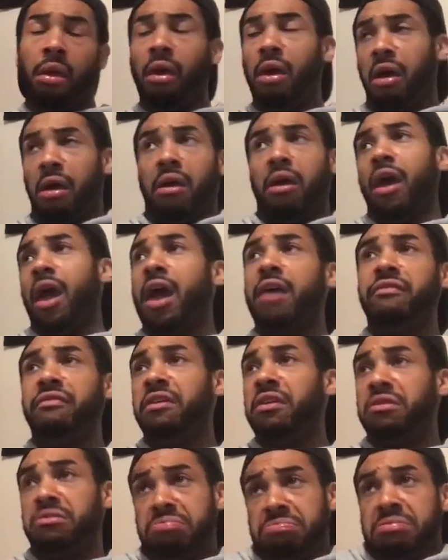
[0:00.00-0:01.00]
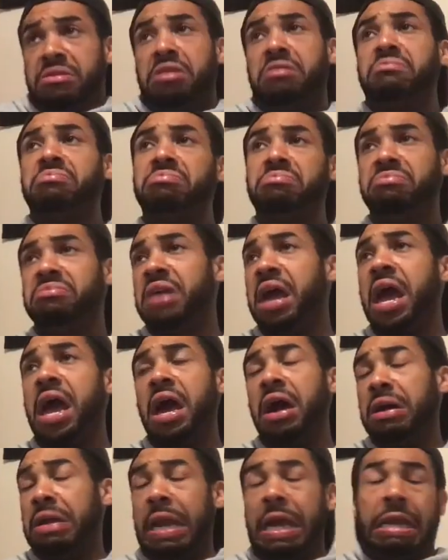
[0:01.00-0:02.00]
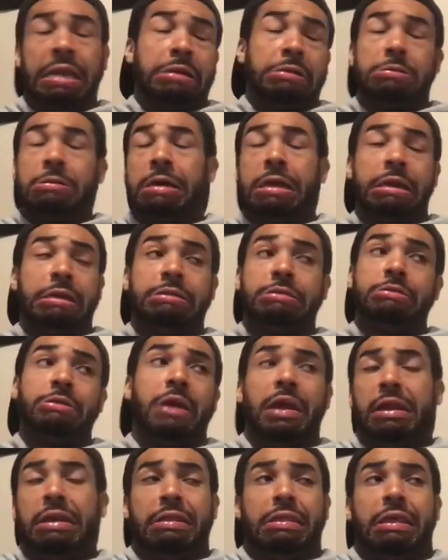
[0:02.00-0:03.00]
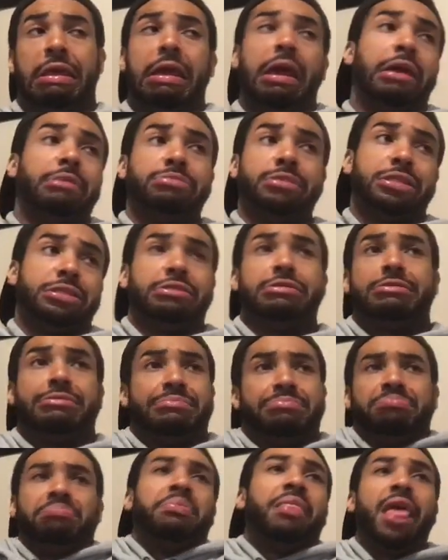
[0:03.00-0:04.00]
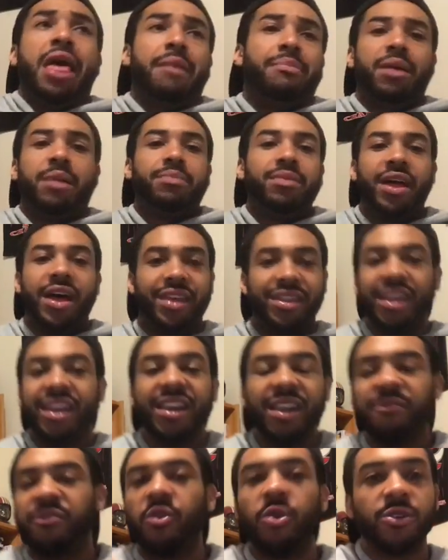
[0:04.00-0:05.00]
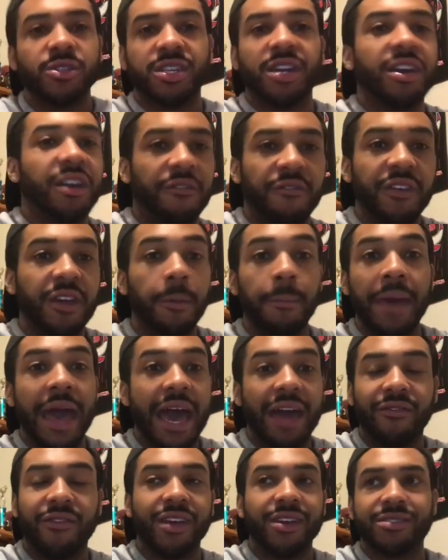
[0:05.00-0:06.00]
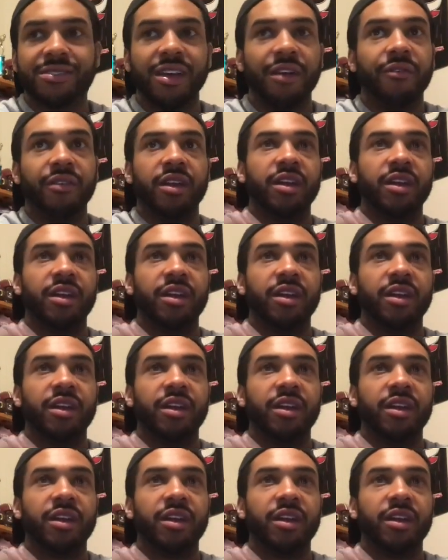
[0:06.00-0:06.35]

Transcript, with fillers: I feel, you know, down. I don't want to do anything. I'm just blah, blah, blah. Then, of course, you're going to feel bad for yourself and